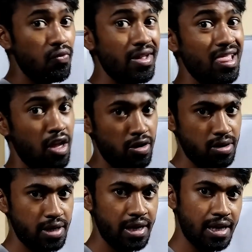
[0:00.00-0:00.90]
Will
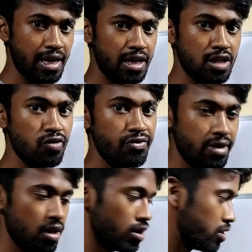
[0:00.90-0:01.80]
not, in
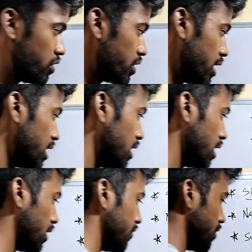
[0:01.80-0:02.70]
negative, will not.
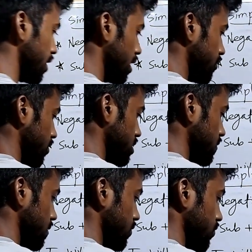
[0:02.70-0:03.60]
Okay, after that,
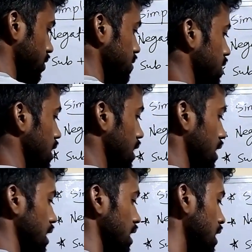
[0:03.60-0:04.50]
first form of verb,
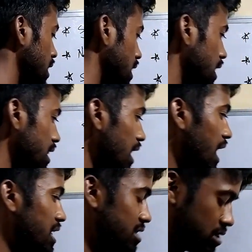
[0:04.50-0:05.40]
and in
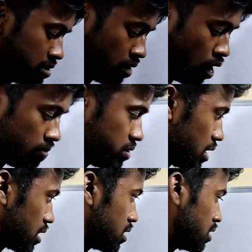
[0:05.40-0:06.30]
the last,
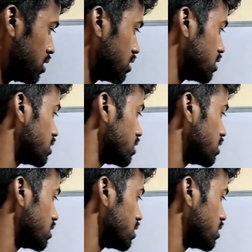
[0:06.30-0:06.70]
object.